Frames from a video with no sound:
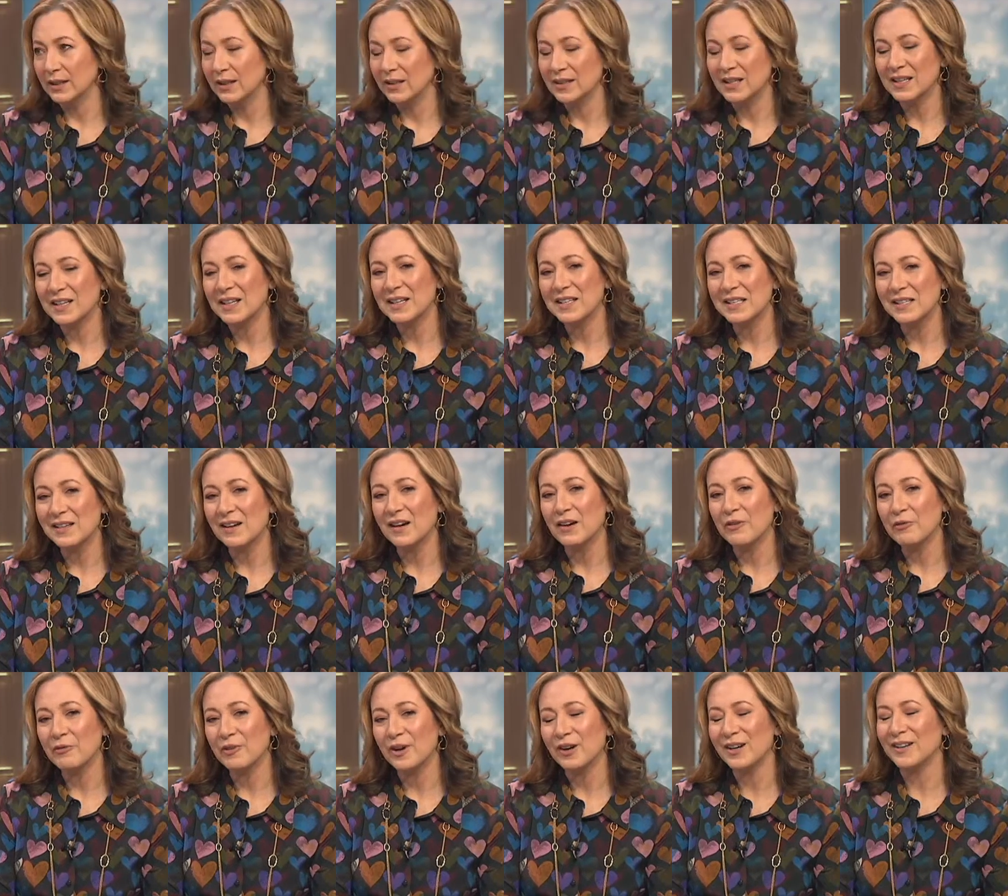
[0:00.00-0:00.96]

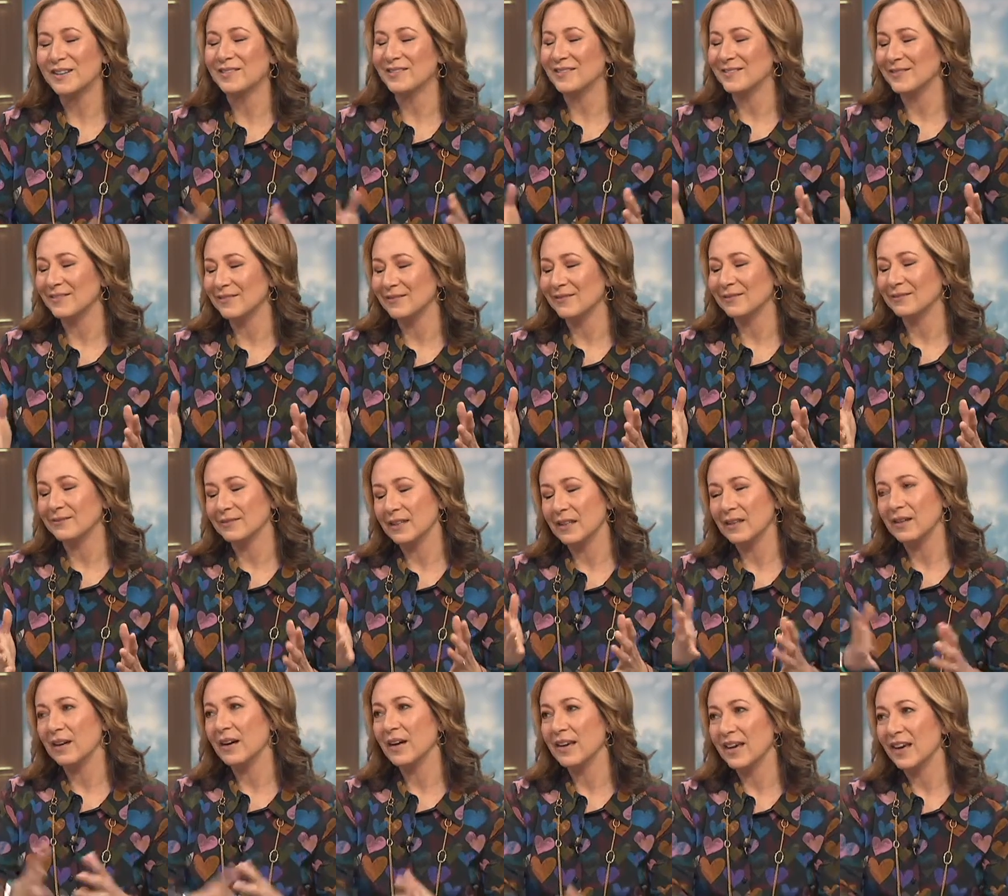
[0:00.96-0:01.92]

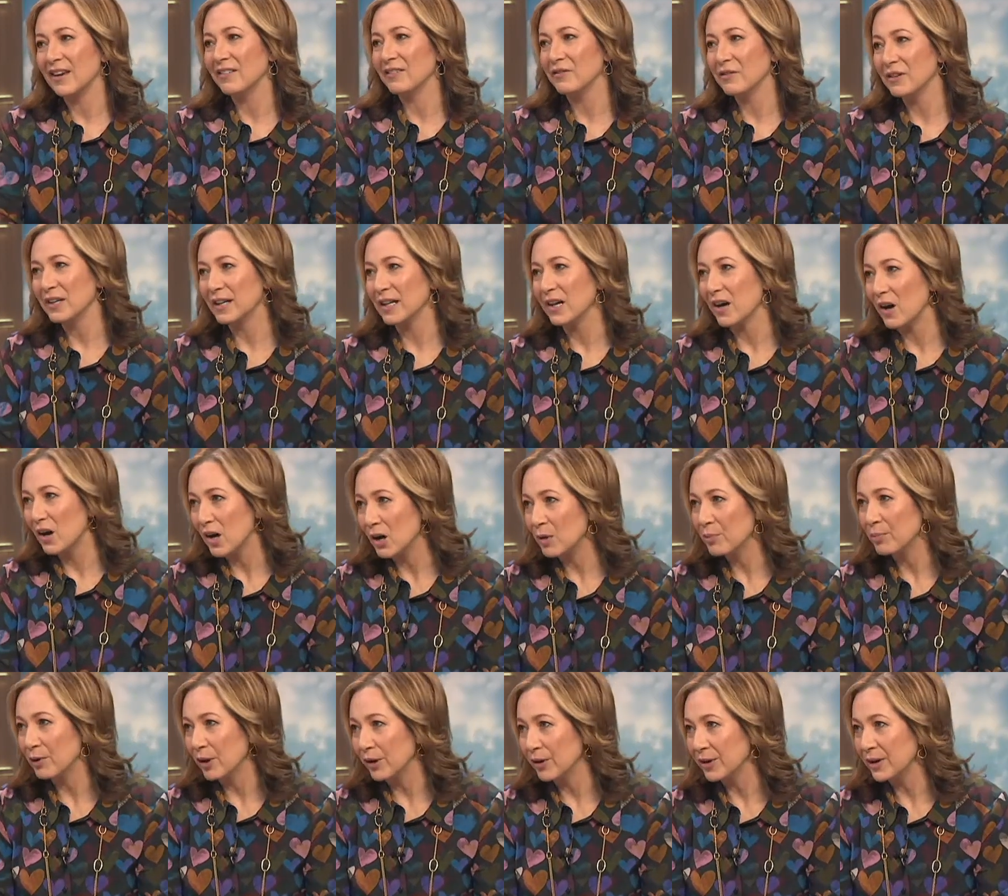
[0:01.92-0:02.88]
I get really
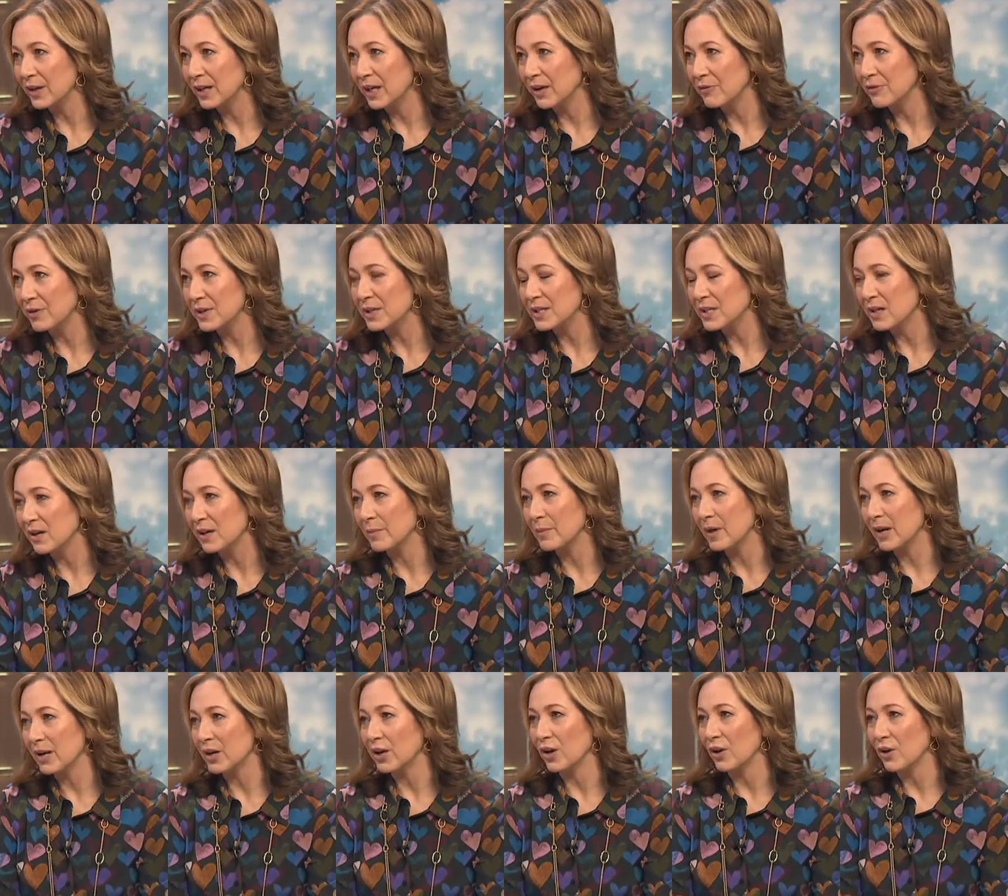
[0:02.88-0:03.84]
heartbroken every time
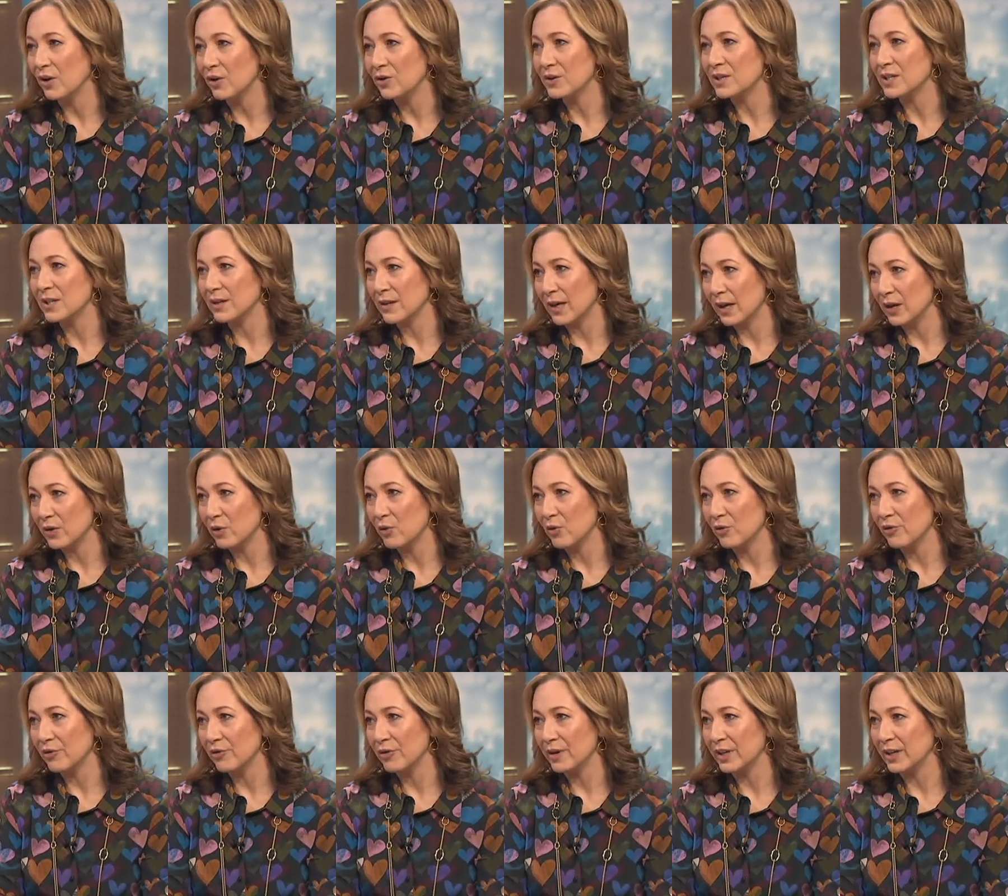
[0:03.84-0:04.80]
I go to that
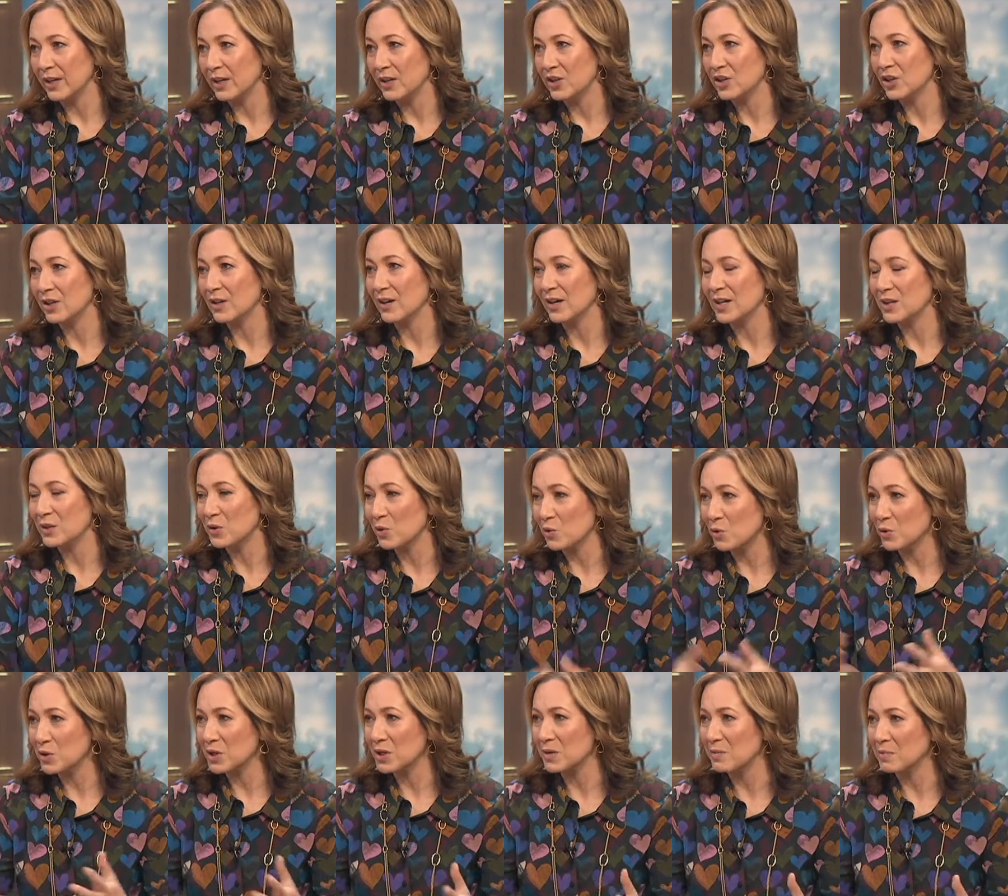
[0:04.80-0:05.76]
orphanage and I
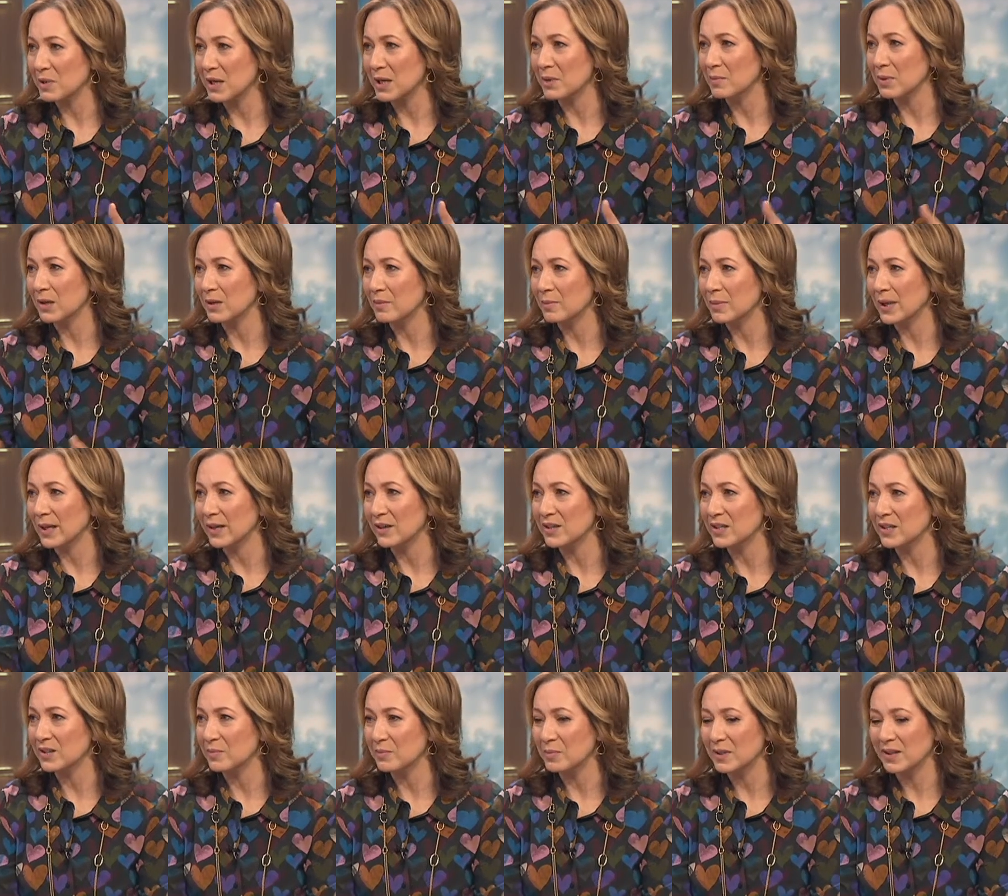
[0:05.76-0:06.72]
talk to people
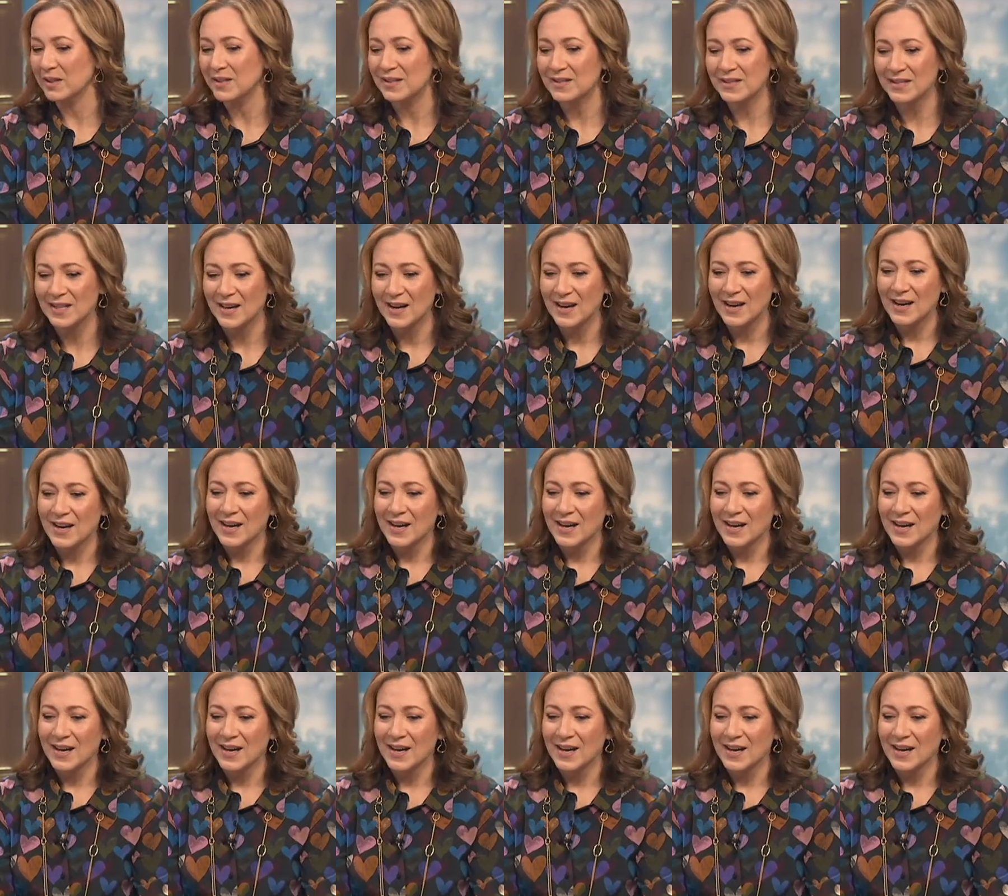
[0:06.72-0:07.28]
about it, because